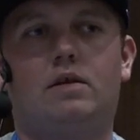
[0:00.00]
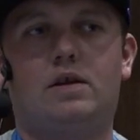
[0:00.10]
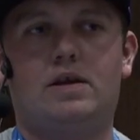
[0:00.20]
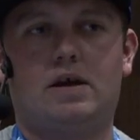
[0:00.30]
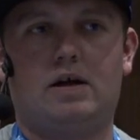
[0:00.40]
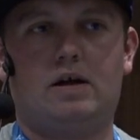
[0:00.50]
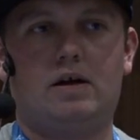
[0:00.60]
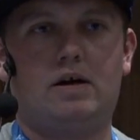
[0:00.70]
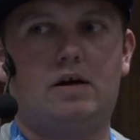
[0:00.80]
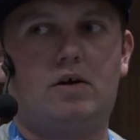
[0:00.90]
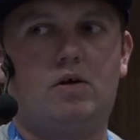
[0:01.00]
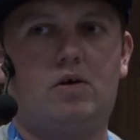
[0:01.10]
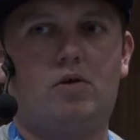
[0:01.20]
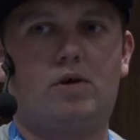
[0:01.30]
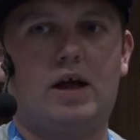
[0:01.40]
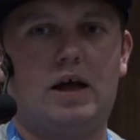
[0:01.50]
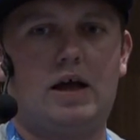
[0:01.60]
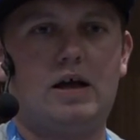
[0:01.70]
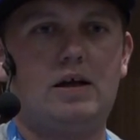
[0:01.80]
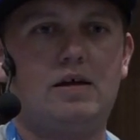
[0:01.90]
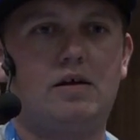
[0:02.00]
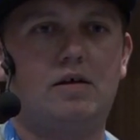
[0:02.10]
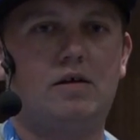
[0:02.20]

There, okay.